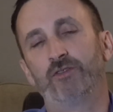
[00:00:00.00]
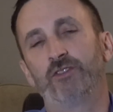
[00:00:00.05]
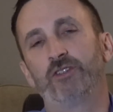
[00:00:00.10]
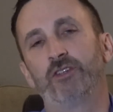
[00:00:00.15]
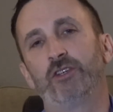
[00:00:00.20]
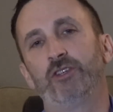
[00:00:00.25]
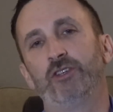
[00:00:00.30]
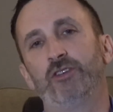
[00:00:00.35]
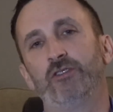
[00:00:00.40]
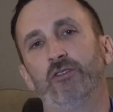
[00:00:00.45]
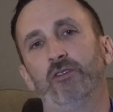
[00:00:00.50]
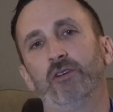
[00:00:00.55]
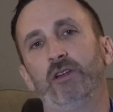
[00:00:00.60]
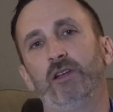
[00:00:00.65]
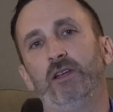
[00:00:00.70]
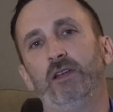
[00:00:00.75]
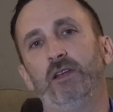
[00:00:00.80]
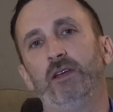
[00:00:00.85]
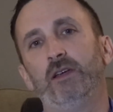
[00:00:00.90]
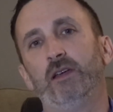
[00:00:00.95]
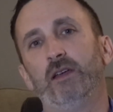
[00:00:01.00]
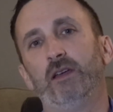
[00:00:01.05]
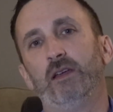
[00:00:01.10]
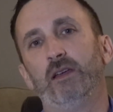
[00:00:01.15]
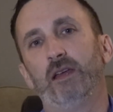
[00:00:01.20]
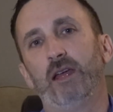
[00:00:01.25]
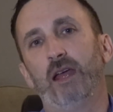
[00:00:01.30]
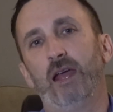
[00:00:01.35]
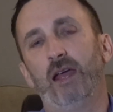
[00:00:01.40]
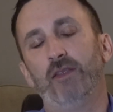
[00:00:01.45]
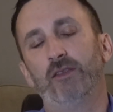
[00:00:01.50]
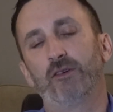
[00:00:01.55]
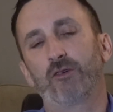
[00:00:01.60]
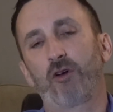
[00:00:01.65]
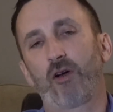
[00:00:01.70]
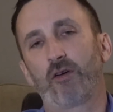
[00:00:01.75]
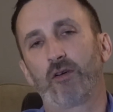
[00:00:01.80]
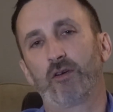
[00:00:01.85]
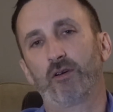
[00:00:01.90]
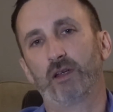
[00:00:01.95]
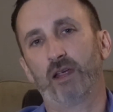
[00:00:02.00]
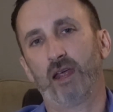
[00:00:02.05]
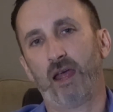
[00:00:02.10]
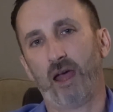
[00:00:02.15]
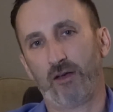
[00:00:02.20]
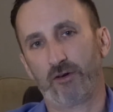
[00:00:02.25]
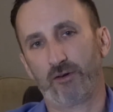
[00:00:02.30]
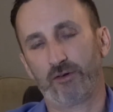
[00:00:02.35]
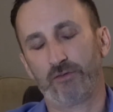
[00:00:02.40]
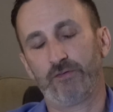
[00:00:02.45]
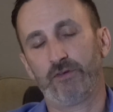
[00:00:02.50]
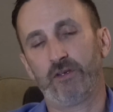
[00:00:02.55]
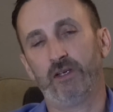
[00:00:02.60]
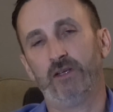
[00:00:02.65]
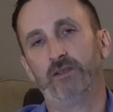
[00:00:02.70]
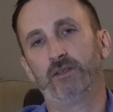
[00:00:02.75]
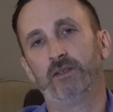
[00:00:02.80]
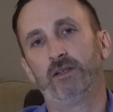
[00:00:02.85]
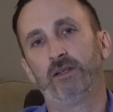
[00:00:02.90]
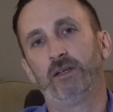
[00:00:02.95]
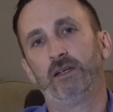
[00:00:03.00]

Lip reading: security and they're harder to counterfeit.